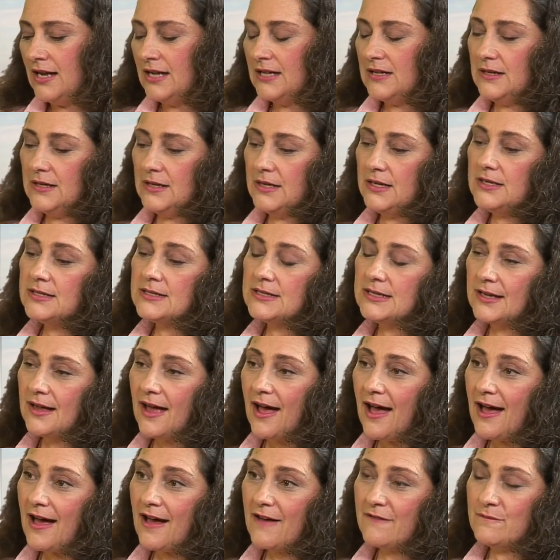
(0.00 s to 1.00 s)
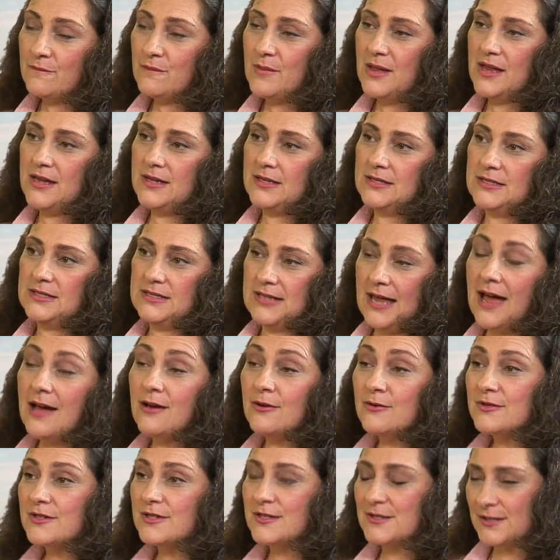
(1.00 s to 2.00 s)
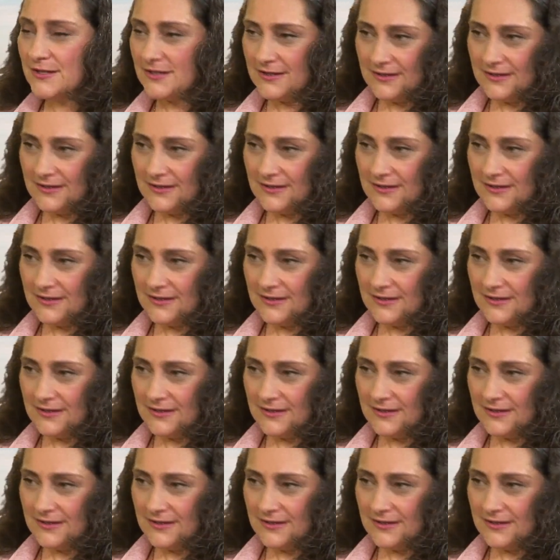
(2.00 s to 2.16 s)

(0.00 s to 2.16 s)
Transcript: The ETF may sound,